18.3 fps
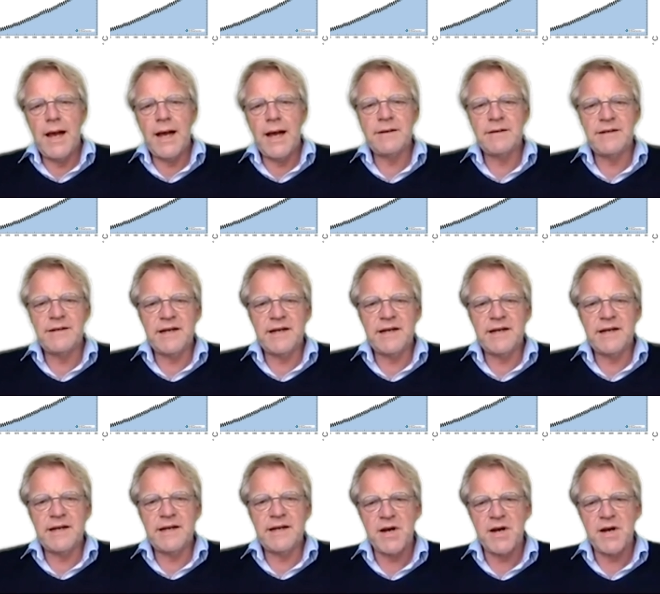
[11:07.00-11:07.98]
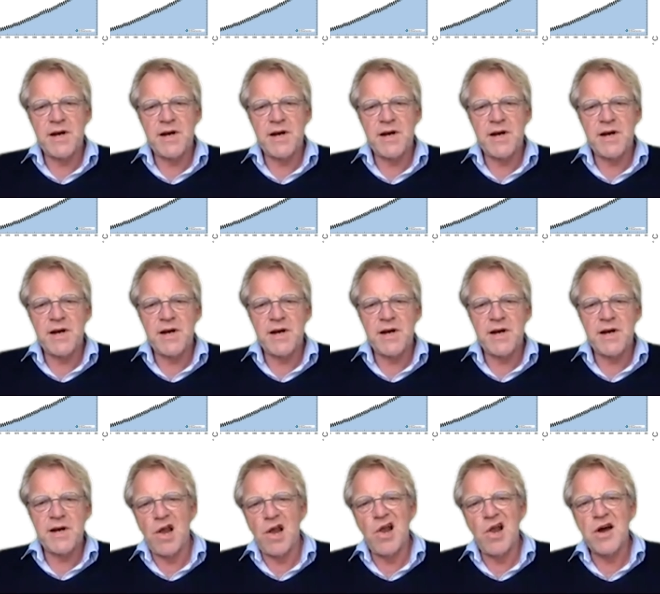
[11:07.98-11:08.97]
And that temperature has a,
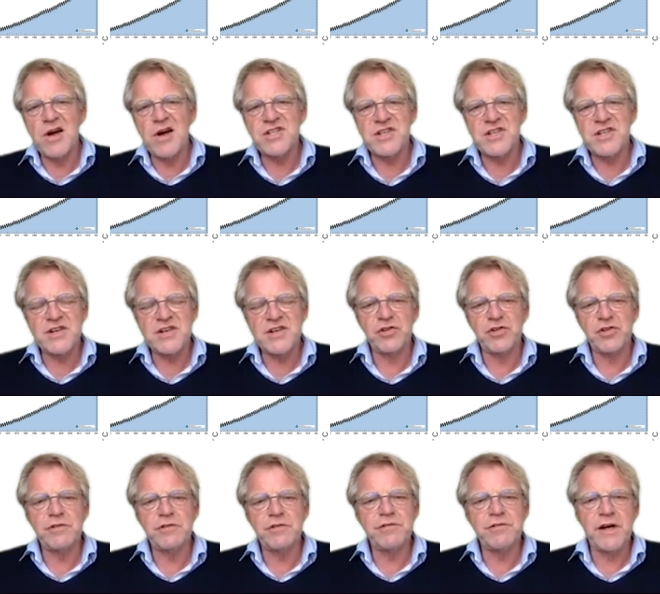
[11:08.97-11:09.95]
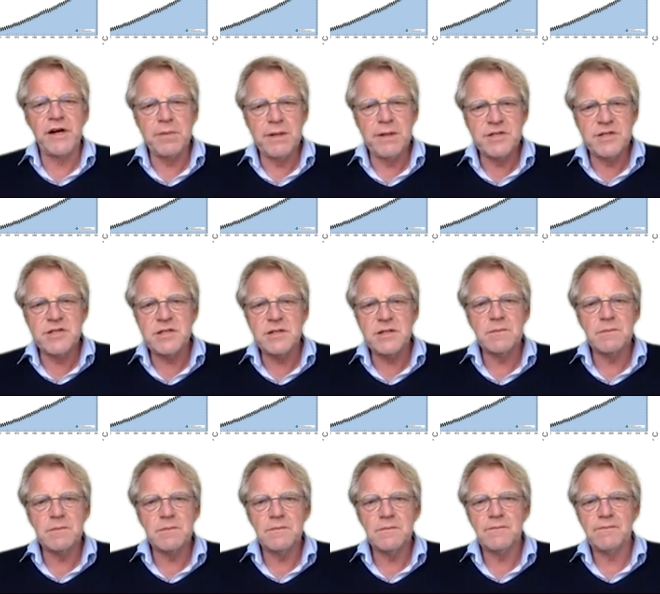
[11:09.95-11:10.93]
a large natural variability.
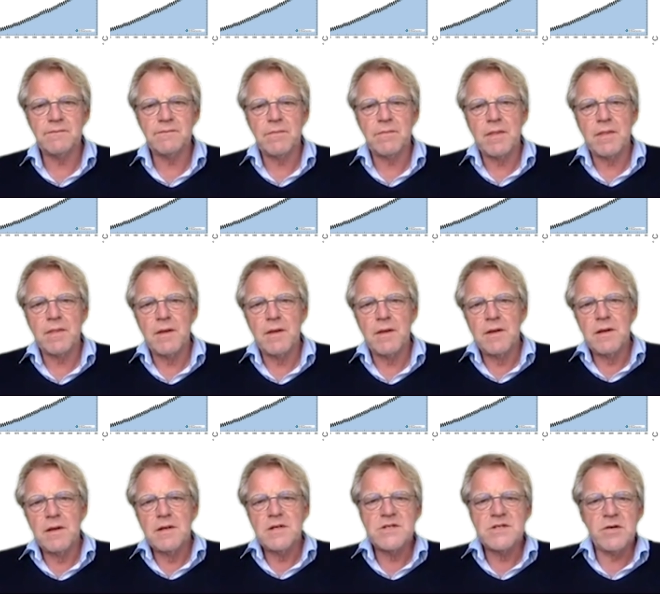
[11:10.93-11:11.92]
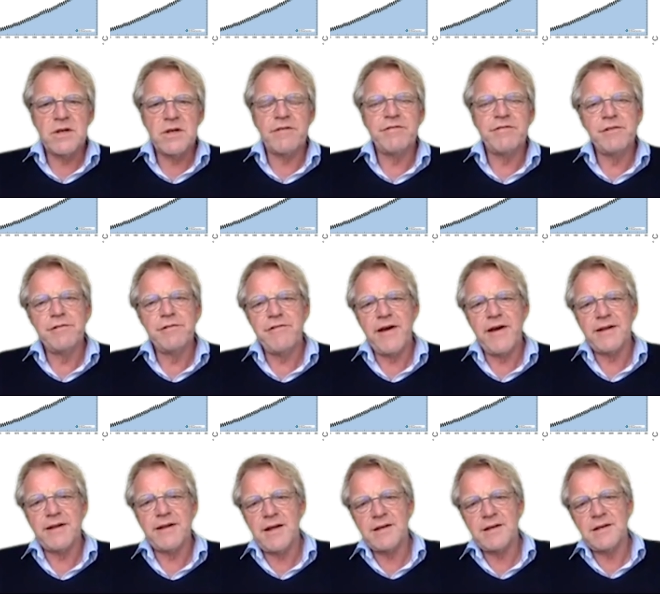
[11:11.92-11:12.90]
So, given the
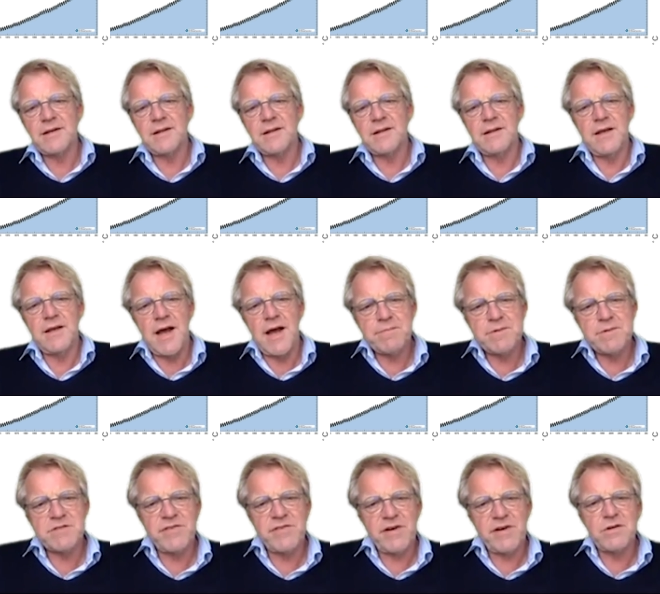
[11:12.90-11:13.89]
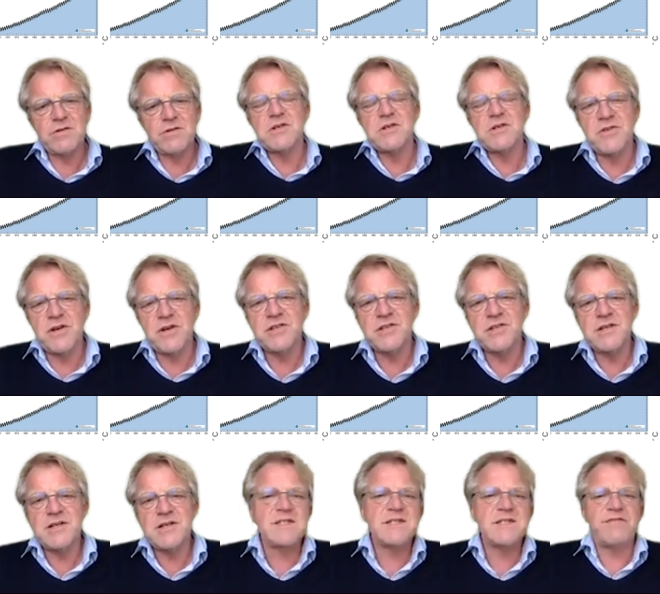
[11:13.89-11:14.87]
fact that the atmospheric
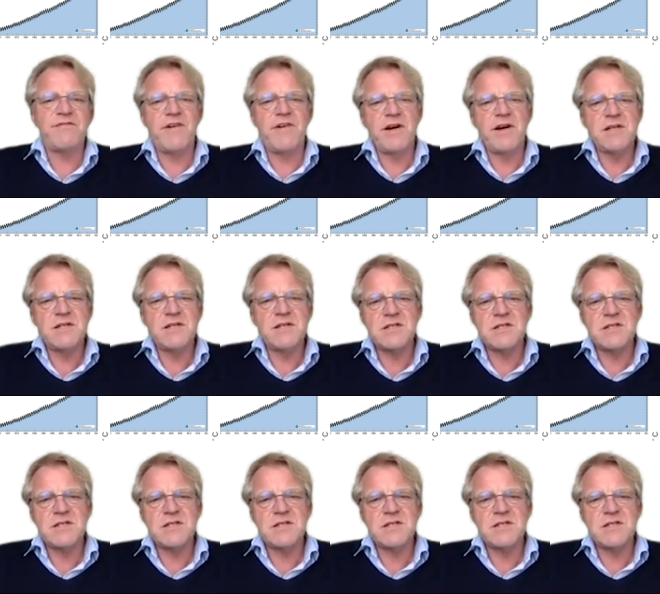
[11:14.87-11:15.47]
concentration is very